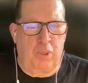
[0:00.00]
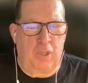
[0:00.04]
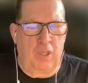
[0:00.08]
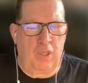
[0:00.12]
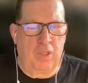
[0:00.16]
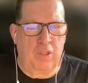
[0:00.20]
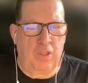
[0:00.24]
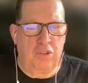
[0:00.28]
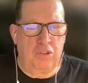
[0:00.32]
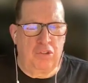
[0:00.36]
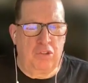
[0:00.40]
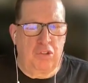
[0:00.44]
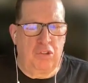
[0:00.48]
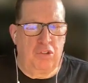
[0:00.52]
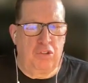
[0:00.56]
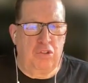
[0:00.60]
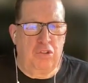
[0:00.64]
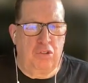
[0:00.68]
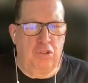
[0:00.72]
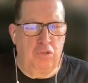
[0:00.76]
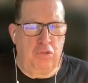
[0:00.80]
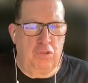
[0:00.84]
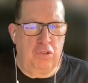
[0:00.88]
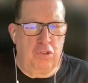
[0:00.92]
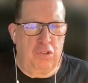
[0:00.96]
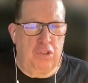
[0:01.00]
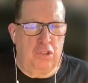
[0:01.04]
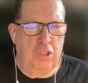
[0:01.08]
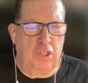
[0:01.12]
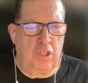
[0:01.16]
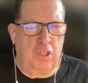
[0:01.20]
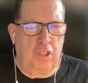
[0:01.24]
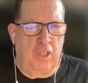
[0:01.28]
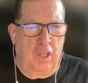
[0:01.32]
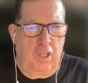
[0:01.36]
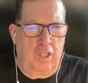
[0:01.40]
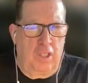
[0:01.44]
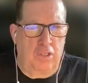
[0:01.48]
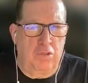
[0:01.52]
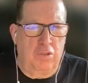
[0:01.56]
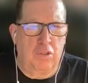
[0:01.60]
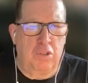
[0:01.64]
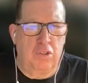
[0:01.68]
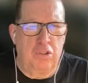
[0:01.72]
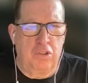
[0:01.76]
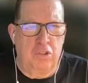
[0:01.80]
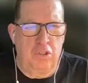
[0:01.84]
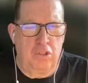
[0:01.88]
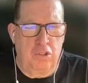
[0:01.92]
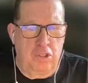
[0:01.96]
parents and students, they gather
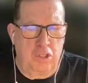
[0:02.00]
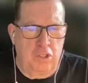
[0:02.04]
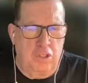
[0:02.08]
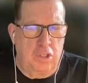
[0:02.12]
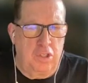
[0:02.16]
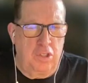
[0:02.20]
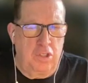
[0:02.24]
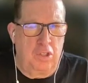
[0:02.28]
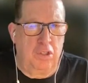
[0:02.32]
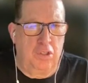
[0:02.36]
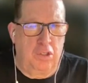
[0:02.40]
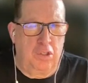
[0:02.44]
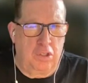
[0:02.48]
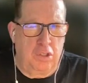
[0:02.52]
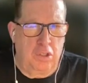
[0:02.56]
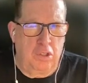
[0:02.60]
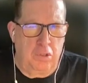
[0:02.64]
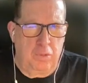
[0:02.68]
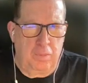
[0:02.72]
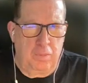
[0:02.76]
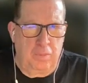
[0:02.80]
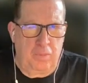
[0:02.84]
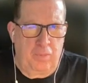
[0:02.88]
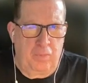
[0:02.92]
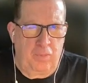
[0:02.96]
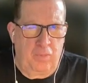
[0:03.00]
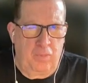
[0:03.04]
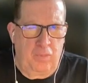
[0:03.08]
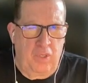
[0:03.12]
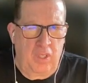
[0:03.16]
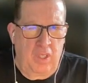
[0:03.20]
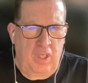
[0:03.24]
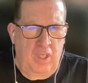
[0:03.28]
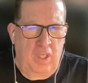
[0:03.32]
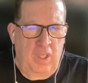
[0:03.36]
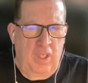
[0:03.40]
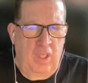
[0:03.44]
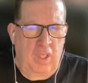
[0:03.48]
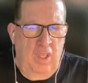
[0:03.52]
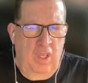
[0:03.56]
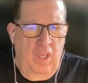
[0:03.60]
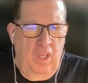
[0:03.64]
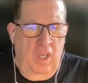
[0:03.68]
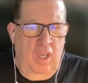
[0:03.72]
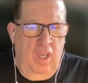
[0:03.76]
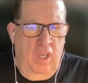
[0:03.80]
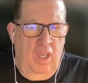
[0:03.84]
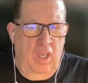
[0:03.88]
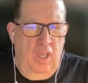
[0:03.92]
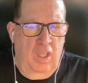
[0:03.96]
into the theater,
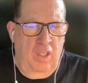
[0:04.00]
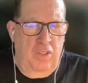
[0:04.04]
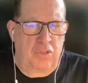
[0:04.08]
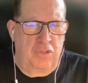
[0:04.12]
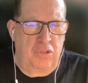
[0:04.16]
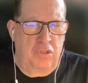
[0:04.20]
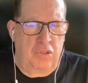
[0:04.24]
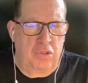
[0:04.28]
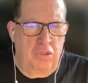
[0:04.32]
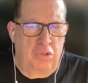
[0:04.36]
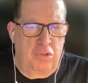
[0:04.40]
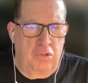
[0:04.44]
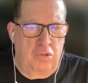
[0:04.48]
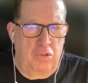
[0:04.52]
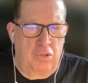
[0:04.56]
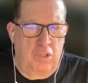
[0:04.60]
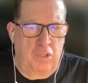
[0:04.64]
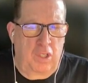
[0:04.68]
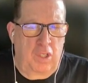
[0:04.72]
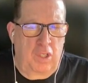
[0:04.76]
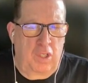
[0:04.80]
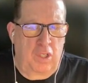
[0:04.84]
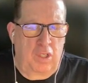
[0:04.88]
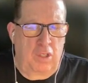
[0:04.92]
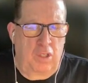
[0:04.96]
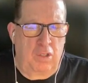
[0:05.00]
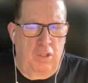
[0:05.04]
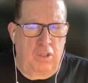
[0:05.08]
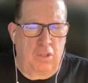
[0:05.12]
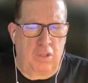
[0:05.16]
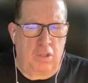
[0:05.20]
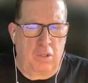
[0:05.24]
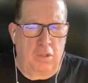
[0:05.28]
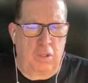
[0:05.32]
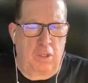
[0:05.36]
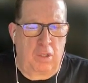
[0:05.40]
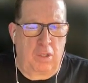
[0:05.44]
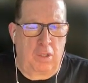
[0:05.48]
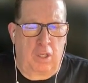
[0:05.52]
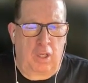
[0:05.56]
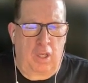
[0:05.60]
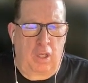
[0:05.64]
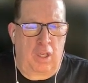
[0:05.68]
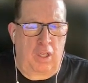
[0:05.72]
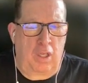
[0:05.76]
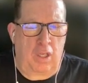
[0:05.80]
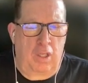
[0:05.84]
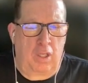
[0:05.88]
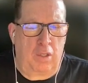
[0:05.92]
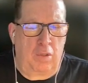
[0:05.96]
and do they hear
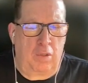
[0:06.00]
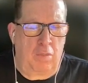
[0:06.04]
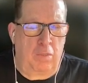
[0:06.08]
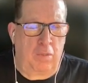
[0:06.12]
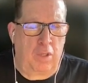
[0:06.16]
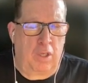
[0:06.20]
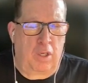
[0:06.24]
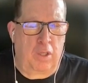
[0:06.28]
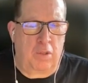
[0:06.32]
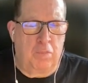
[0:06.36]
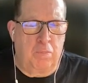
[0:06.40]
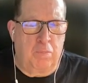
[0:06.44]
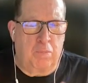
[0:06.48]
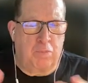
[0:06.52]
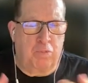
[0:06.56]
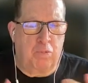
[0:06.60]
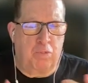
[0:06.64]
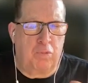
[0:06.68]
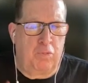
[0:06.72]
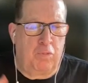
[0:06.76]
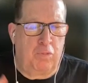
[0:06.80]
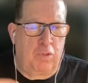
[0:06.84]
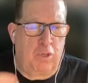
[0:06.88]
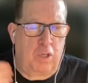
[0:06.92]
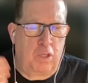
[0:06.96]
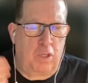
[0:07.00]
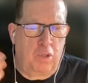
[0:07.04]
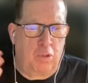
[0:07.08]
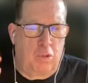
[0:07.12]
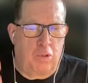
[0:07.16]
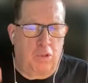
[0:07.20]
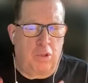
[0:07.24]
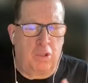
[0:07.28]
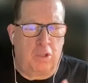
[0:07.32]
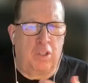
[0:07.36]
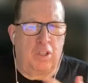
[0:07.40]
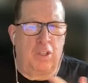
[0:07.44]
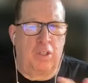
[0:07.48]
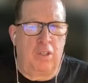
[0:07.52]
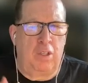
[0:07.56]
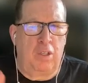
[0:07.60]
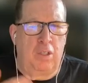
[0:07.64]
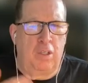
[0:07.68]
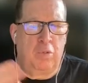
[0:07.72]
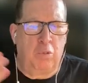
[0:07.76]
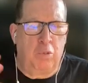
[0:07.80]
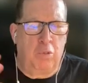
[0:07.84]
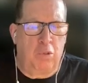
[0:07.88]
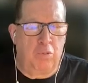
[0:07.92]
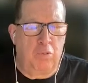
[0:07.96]
a
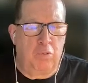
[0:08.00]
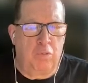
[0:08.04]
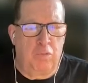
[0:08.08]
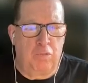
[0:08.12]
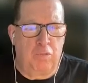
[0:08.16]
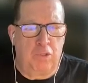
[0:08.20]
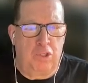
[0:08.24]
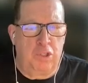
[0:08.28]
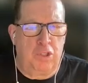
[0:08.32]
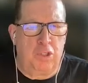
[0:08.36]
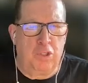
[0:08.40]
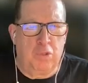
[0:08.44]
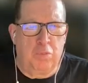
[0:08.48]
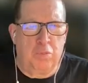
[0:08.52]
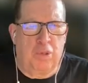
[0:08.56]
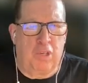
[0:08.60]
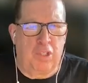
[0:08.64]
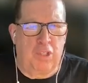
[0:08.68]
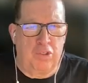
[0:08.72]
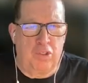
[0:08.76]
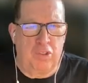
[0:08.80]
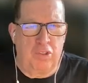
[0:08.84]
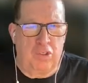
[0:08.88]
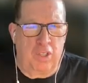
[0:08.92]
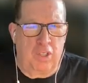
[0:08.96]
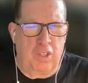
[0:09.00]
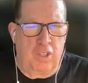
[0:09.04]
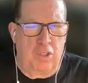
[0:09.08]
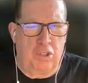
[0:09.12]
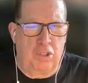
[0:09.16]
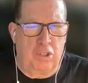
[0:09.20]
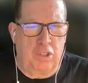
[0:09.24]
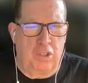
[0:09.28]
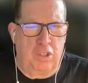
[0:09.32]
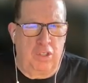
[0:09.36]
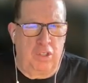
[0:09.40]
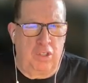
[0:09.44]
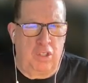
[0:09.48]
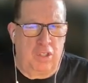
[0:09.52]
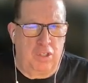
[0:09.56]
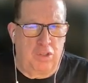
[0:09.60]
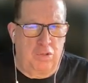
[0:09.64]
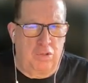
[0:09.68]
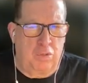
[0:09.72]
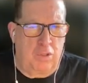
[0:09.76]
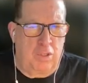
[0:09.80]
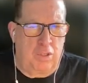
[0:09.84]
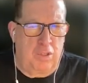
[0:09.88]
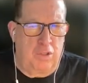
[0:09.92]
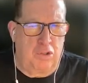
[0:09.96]
a video presentation as
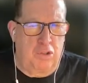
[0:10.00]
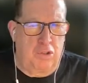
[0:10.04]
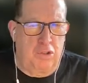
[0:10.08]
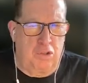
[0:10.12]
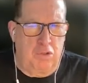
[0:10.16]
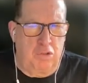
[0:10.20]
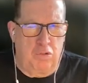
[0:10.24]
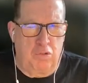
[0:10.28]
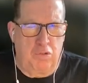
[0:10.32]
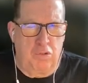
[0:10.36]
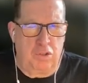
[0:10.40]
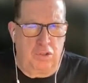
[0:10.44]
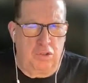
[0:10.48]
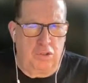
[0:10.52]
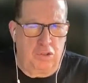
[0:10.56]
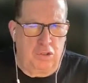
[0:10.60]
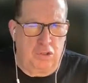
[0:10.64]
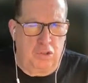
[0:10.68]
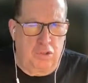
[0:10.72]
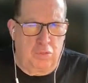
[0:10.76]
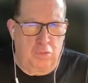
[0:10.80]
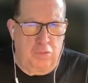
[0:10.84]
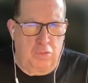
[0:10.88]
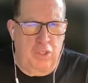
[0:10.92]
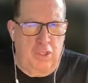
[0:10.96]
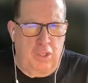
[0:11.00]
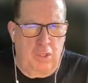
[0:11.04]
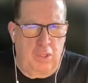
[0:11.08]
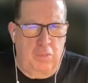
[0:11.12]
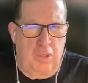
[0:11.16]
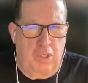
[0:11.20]
well as students when they